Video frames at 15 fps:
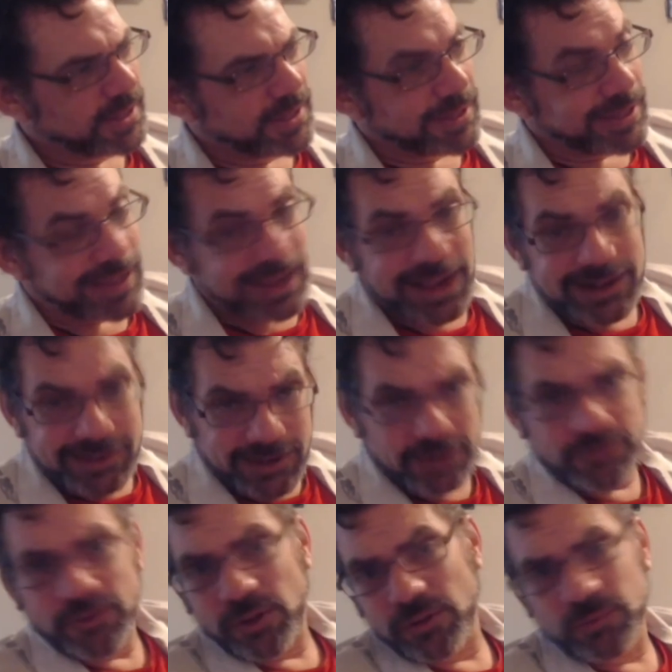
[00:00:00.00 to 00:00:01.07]
acting
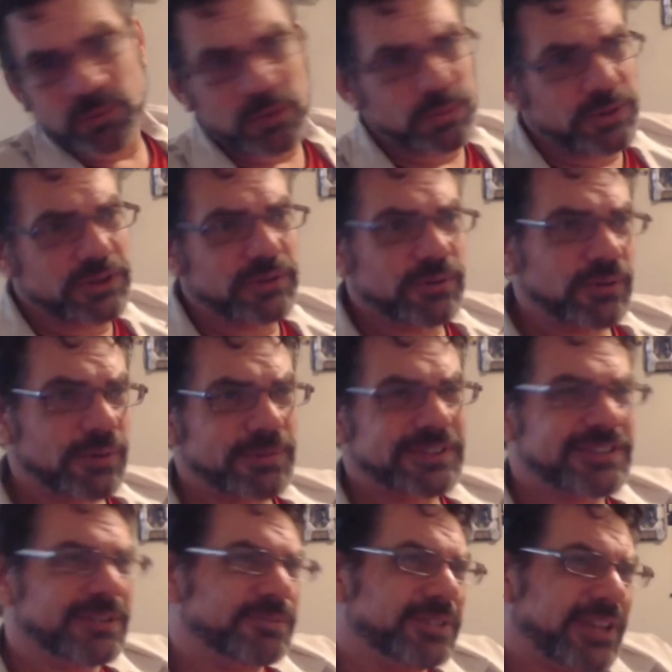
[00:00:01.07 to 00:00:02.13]
involved in what we do? I mean,
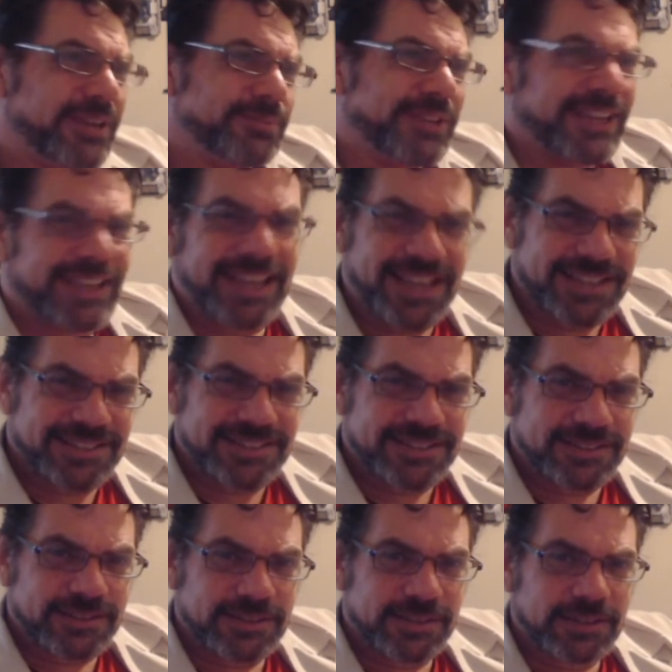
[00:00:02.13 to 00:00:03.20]
sometimes, I guess,
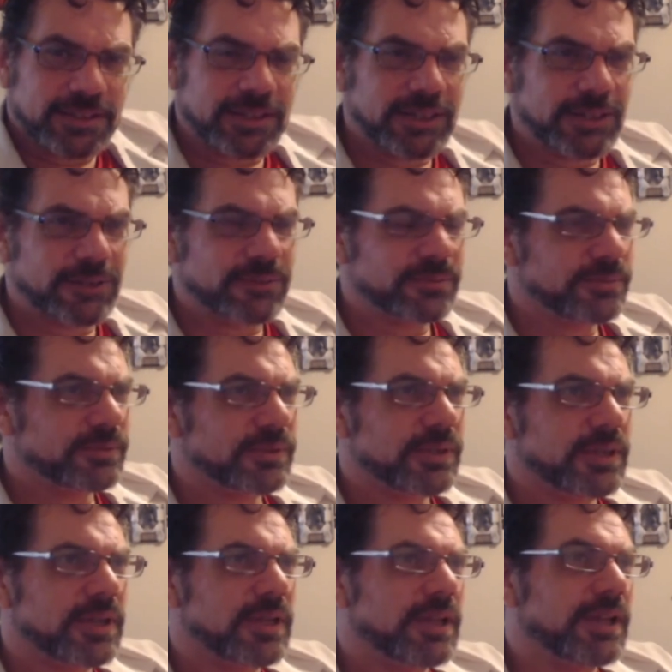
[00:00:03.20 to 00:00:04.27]
I
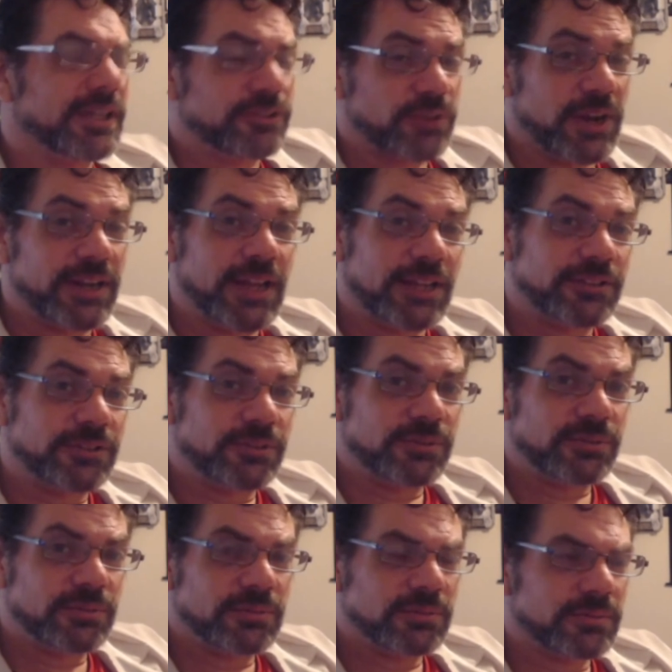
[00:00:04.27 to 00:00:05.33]
try not
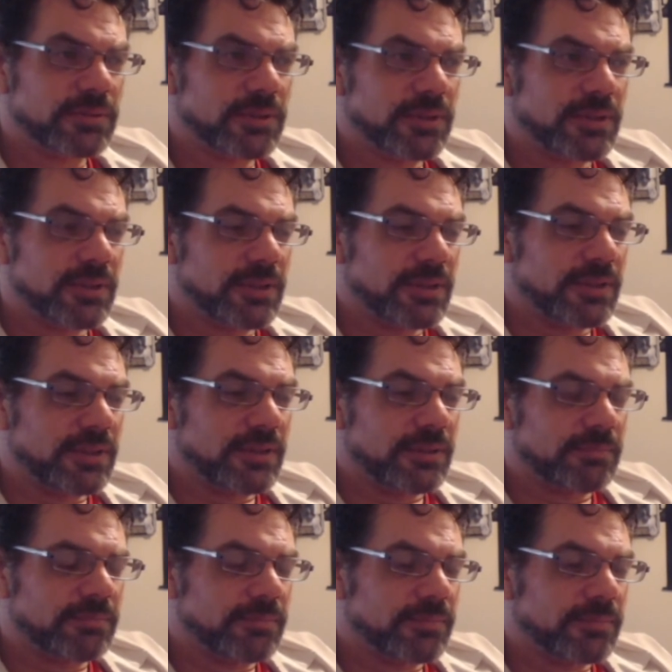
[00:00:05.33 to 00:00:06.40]
to.
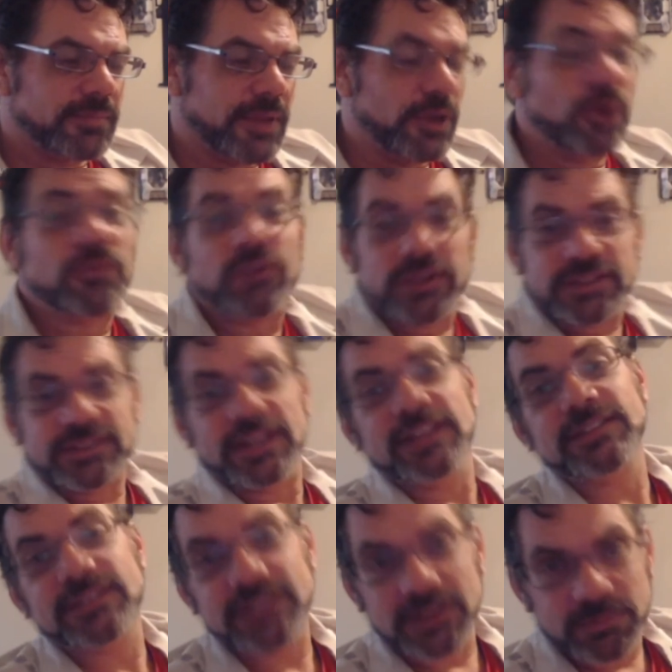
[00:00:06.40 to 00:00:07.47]
I
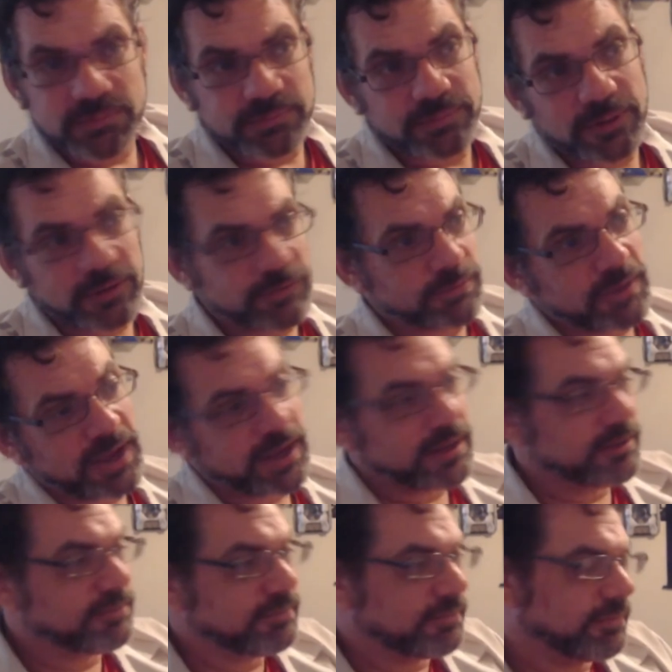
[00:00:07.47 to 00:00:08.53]
overextend some of my
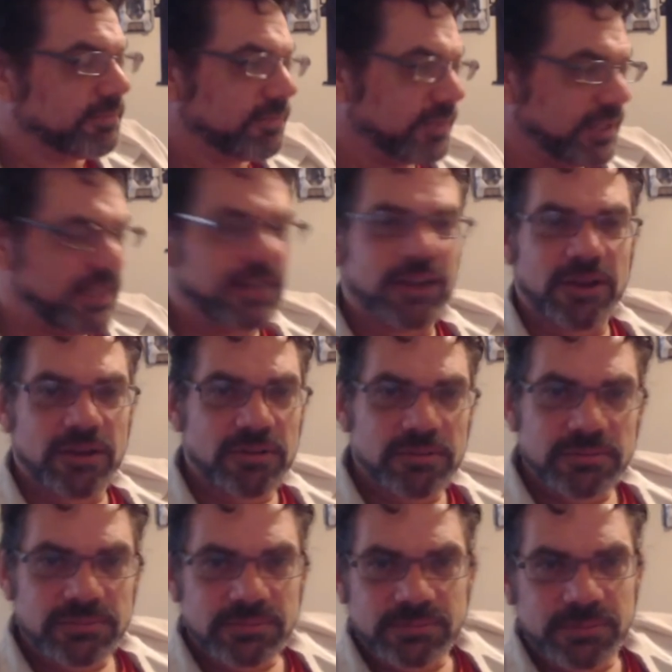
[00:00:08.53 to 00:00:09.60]

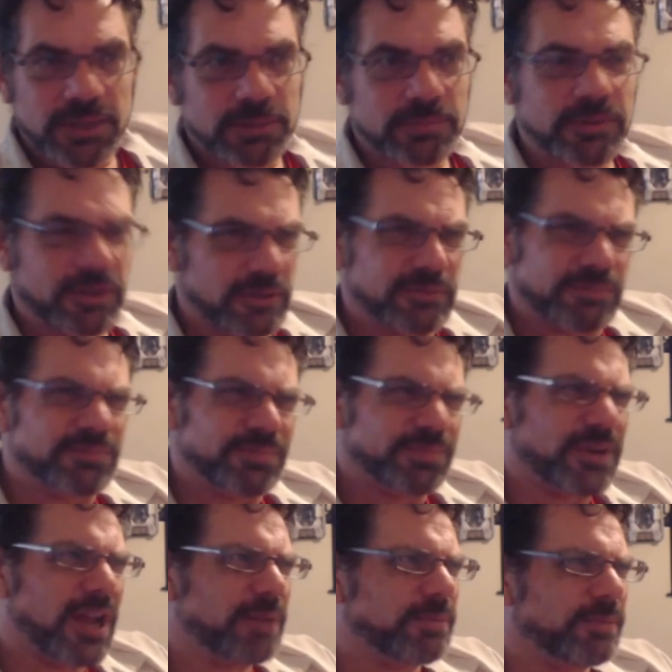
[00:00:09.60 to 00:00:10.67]
ego, maybe,
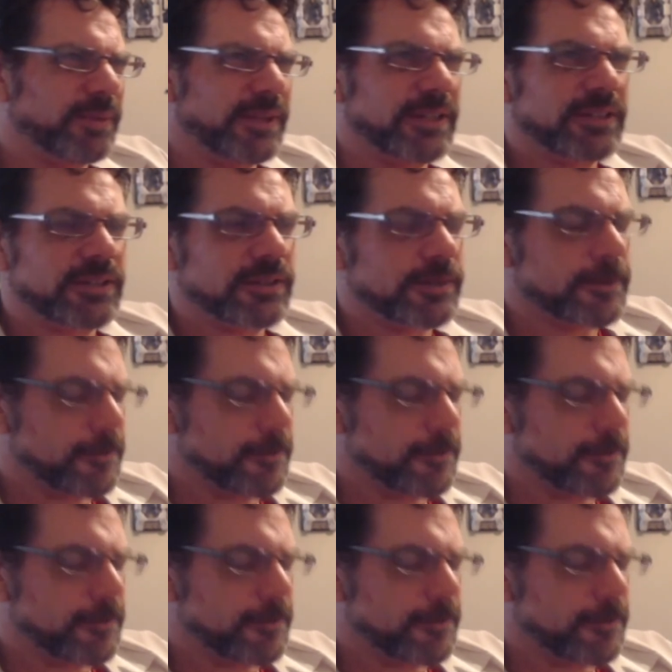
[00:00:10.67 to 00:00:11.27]
probably, or,